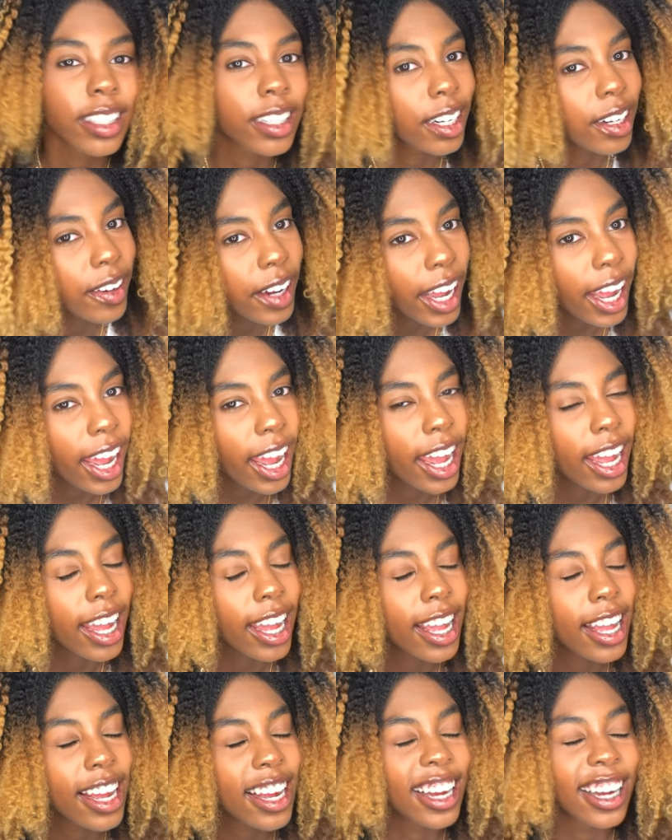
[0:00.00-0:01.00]
Okay?
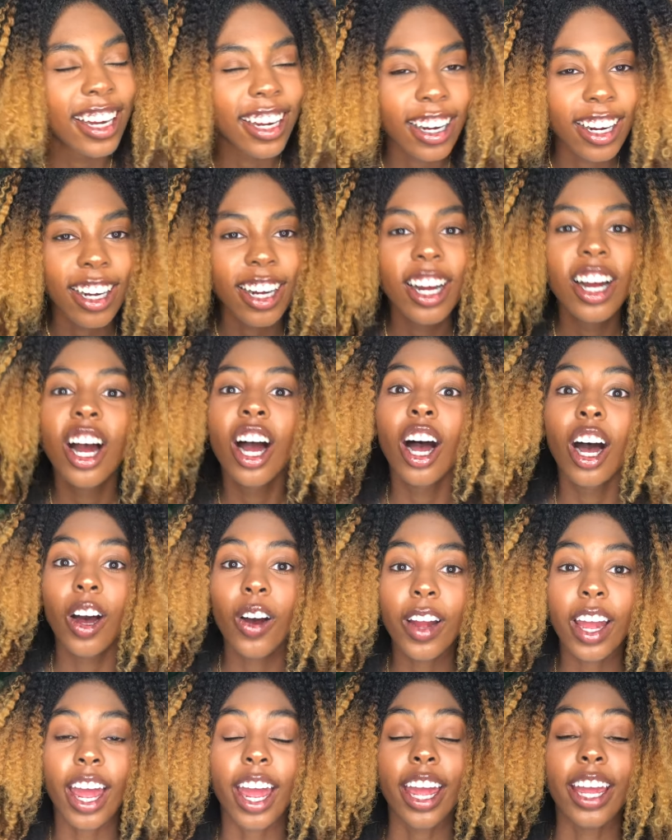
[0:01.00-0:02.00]

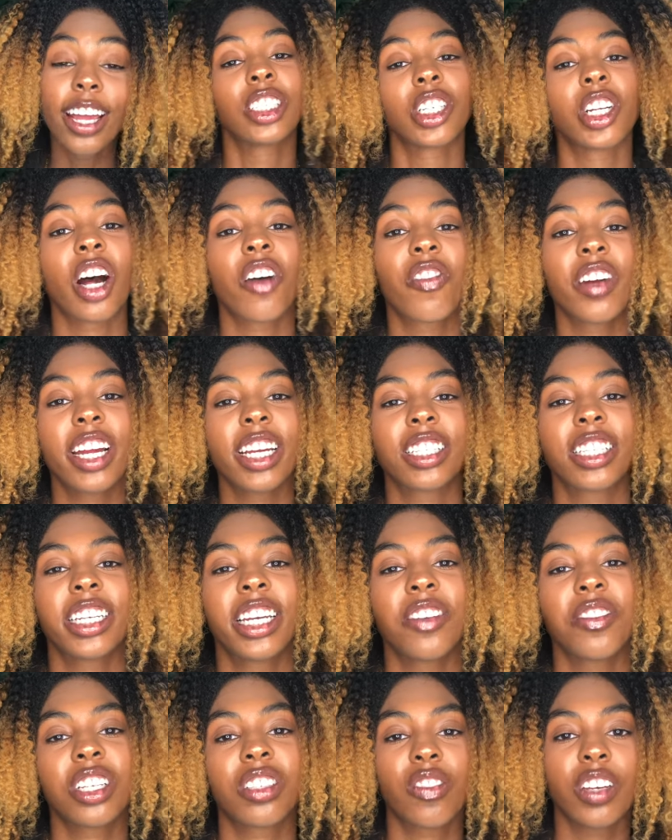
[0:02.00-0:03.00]
Okay, so don't forget to
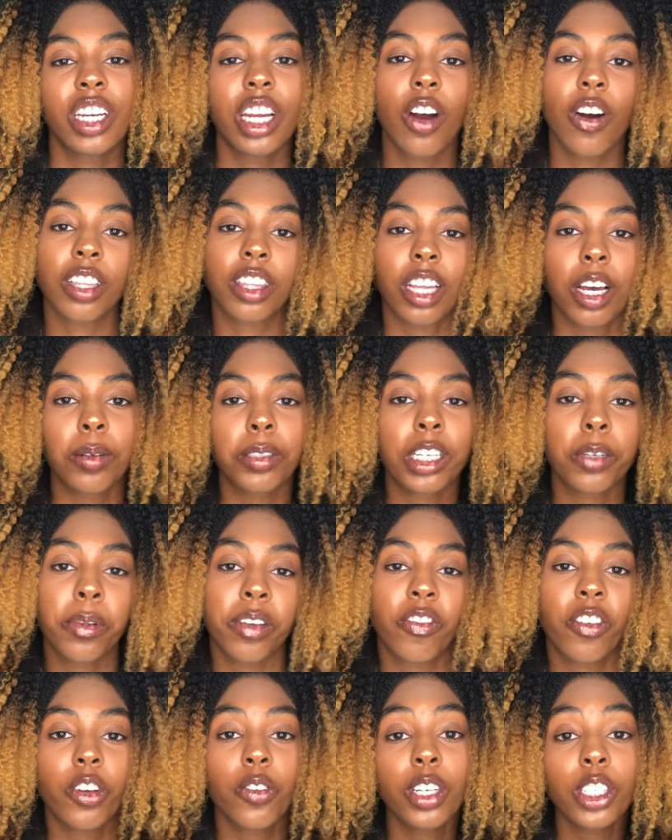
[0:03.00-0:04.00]
give this video a thumbs up
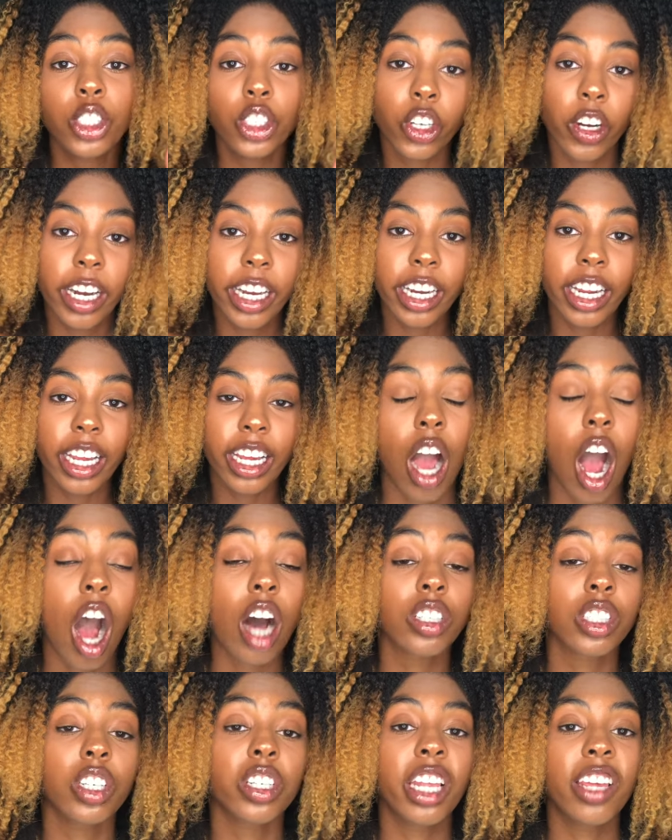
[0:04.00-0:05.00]
if you enjoyed it.
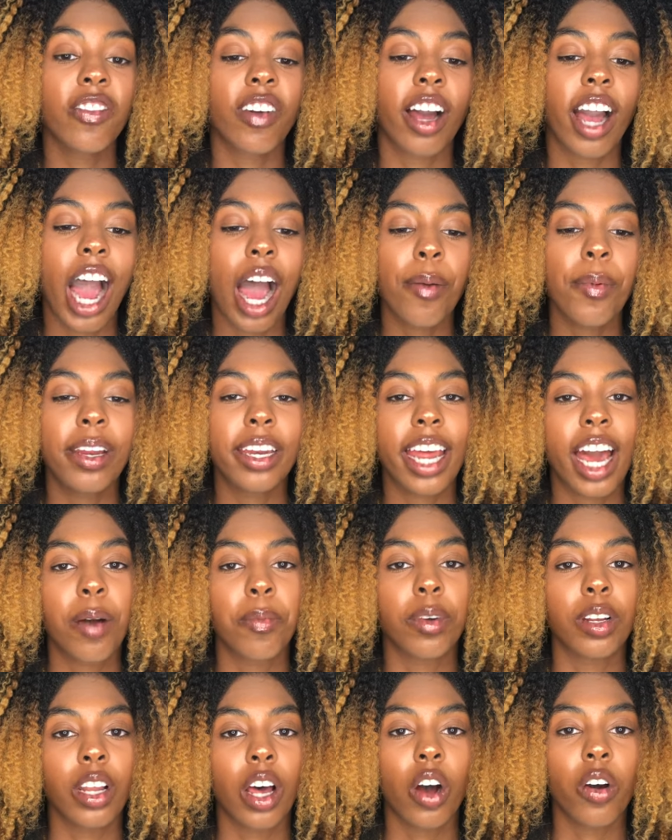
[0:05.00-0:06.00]
Also, leave a comment down
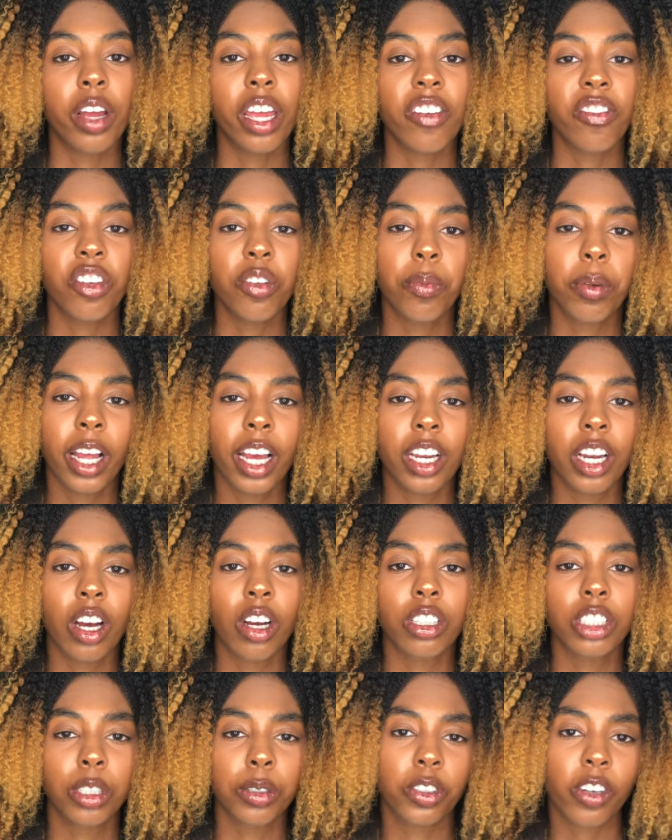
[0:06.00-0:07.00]
below if you plan
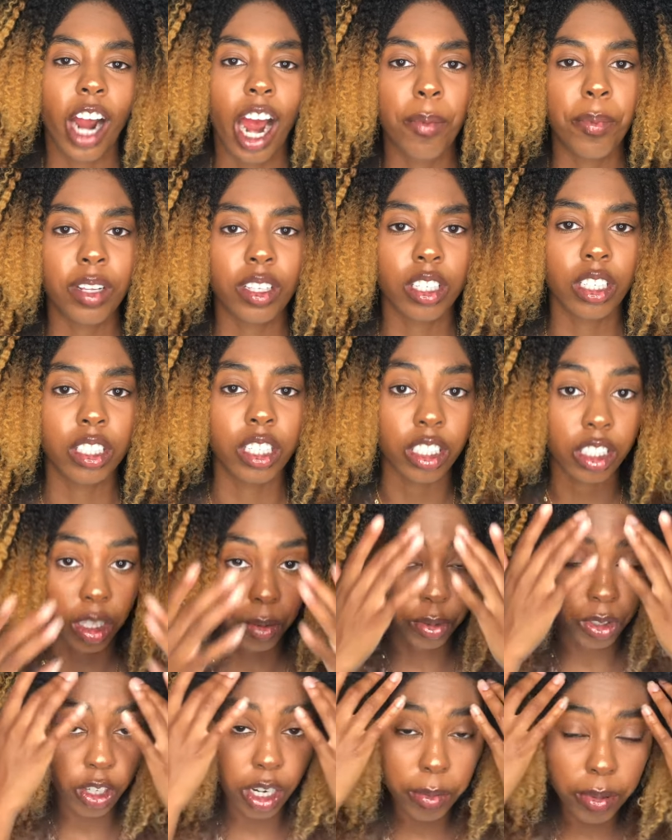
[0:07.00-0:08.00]
on subscribing to this
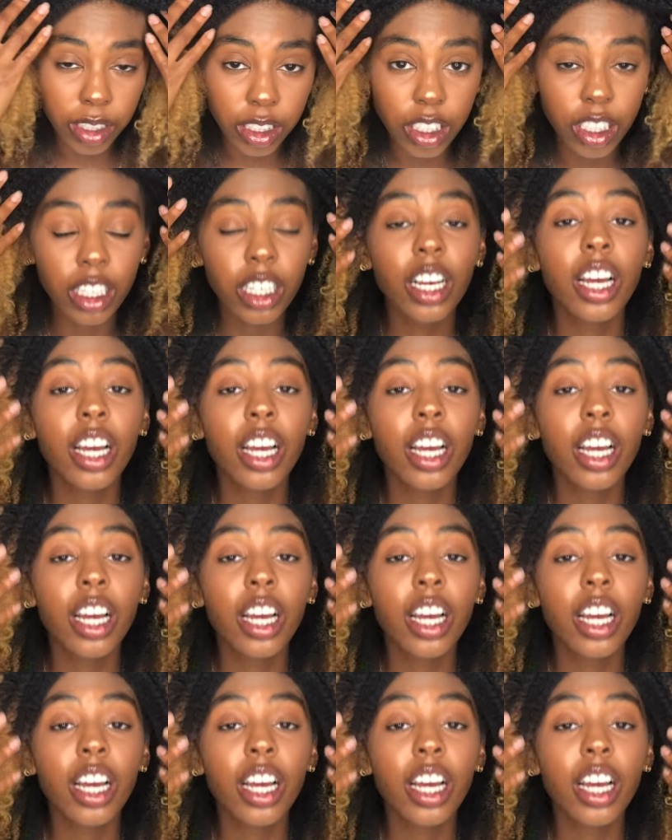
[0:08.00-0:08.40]
subscription,